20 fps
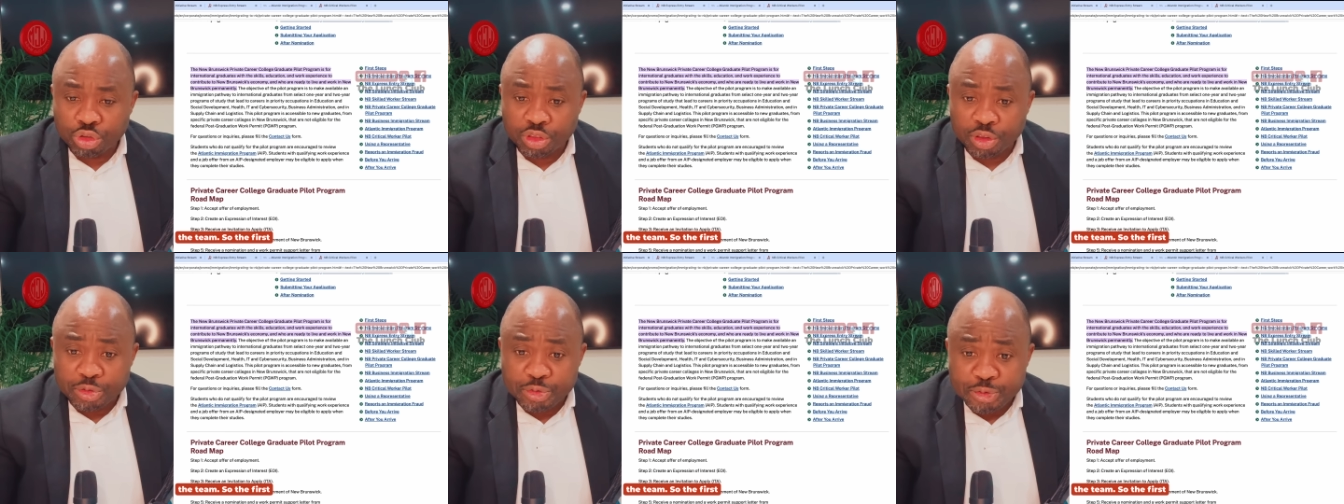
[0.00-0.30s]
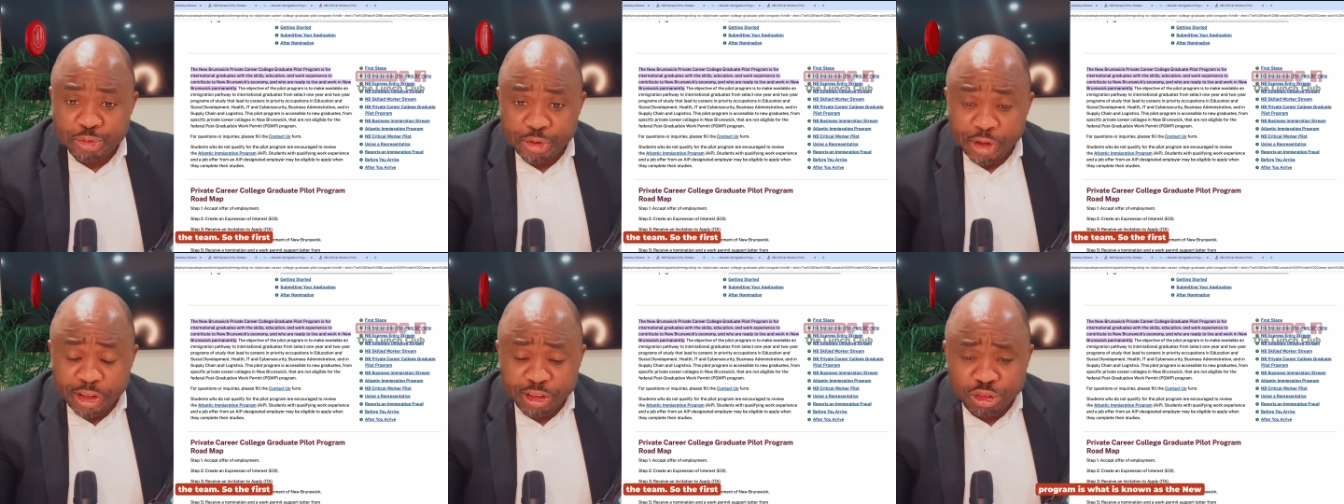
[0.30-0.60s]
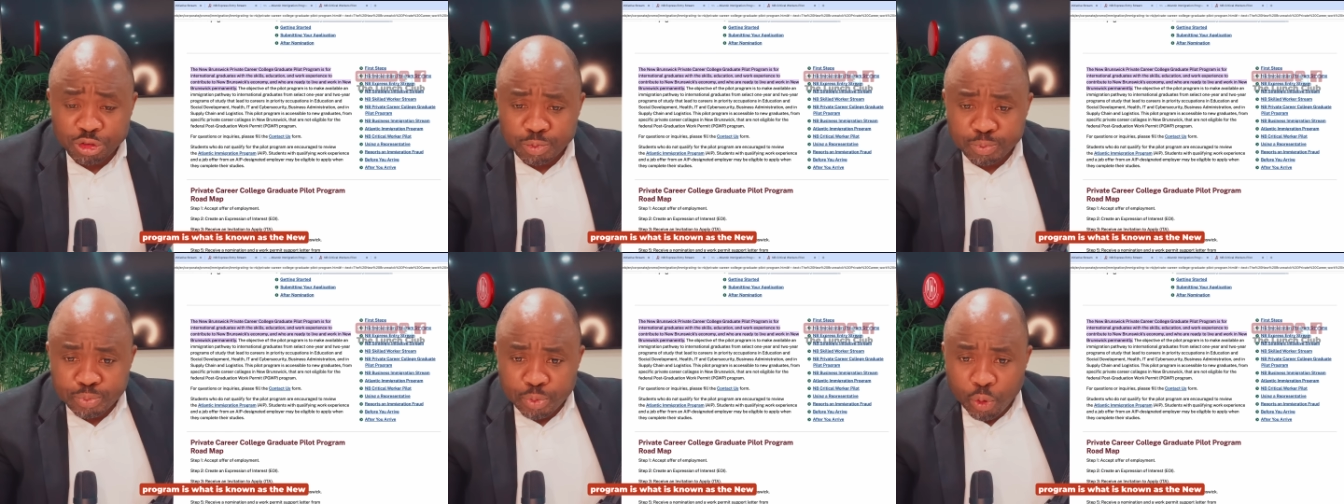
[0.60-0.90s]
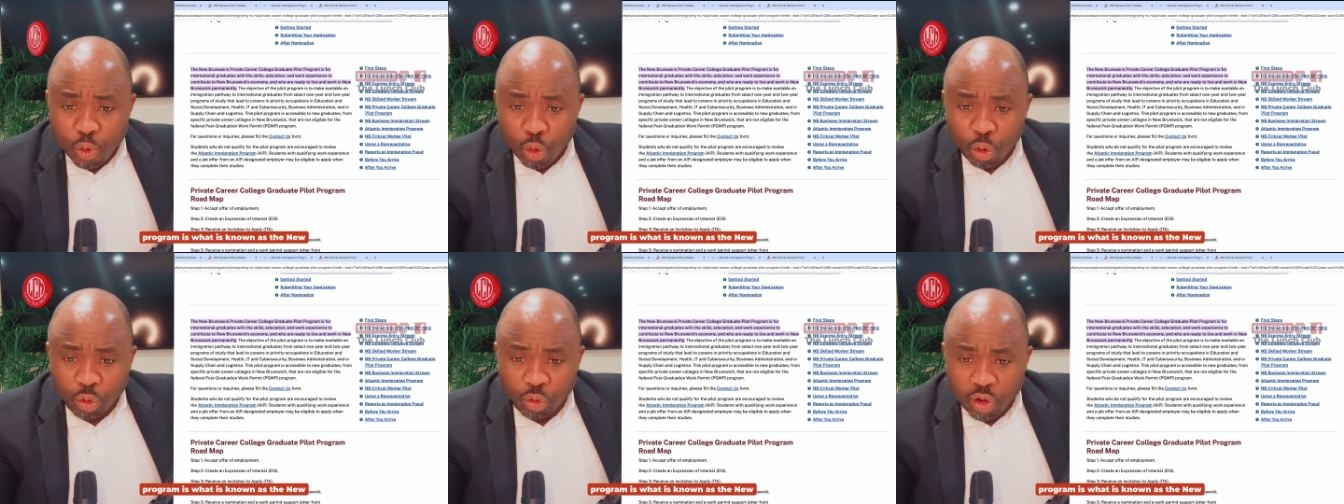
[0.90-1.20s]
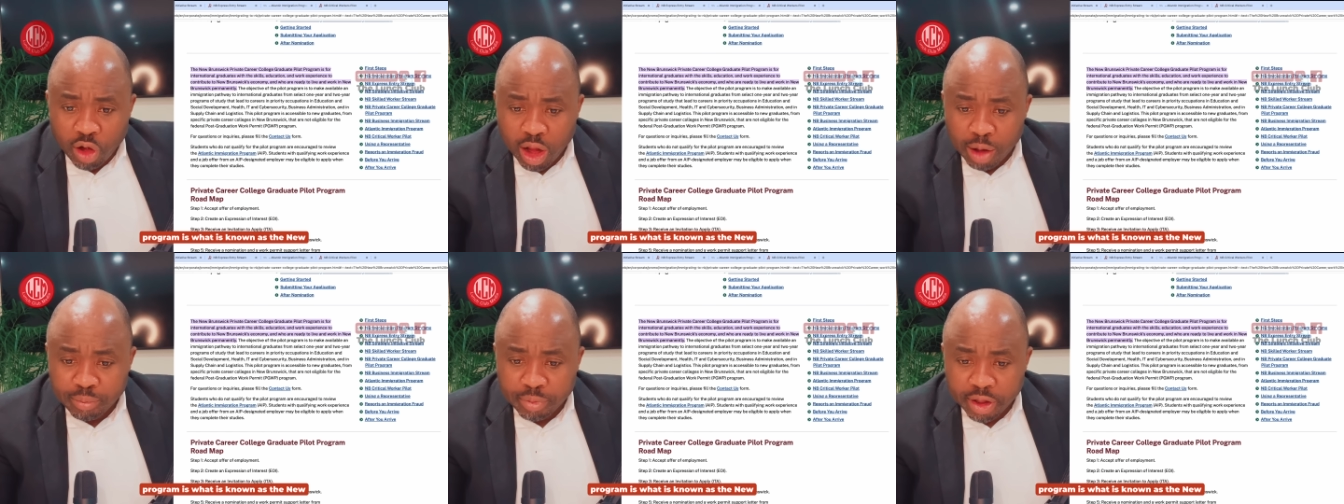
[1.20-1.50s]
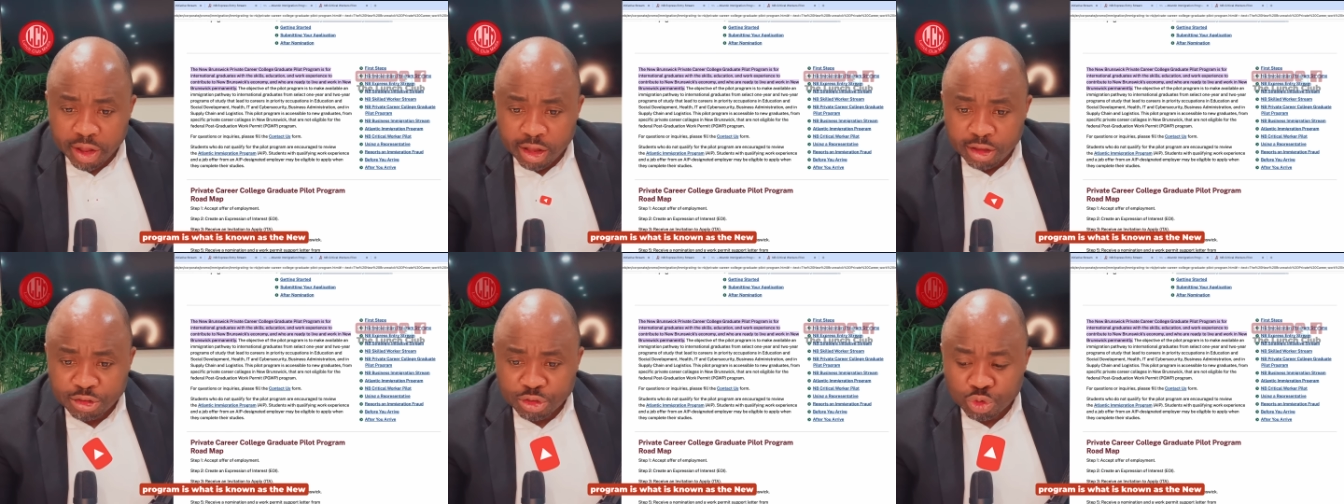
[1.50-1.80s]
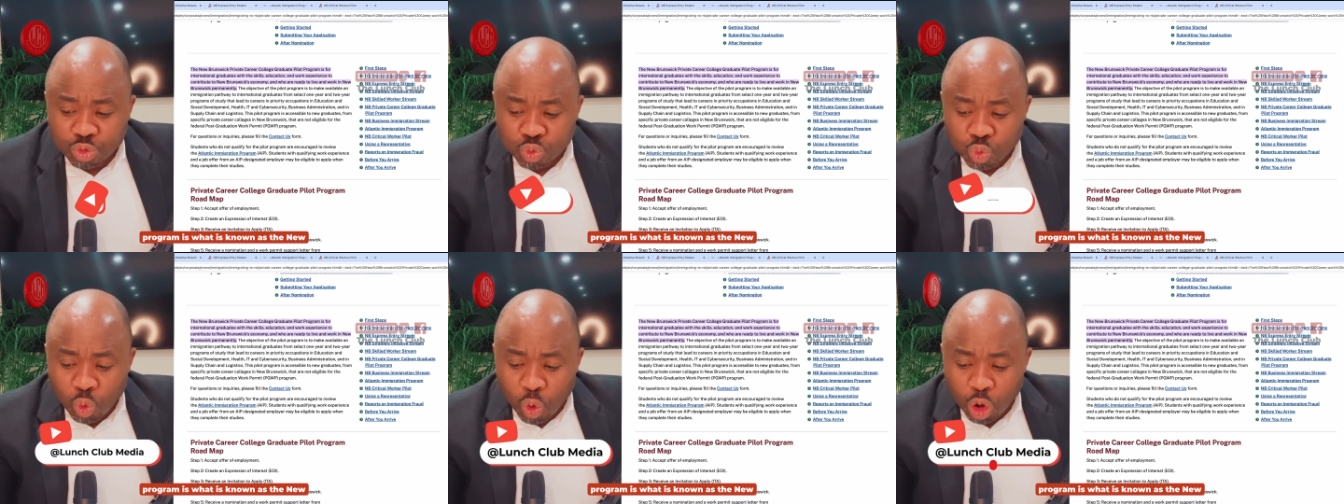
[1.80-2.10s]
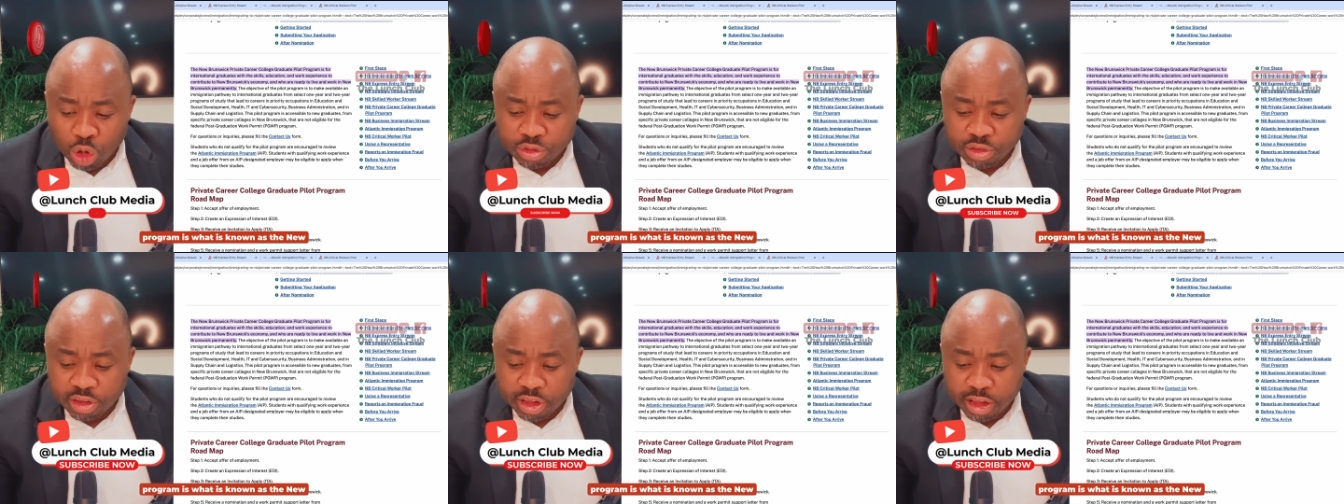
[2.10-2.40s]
the first program is what